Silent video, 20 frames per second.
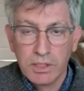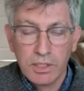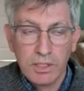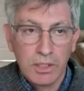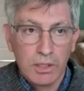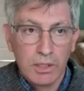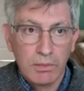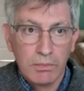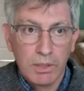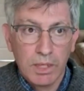
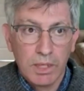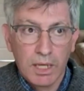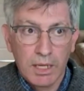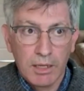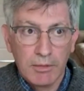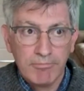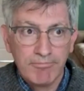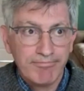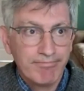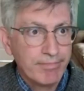
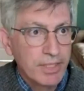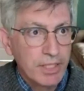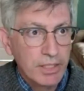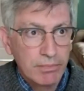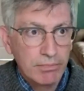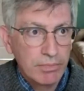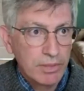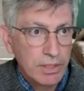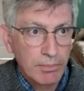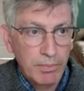
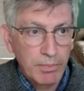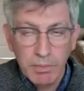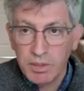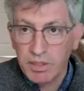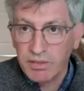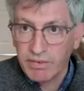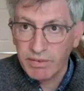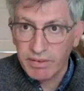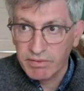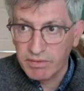Some people
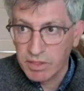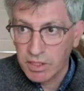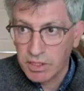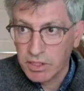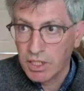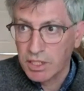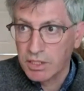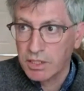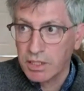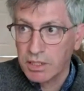have even
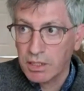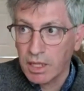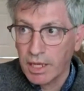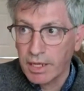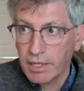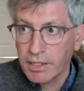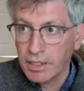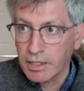suggested like,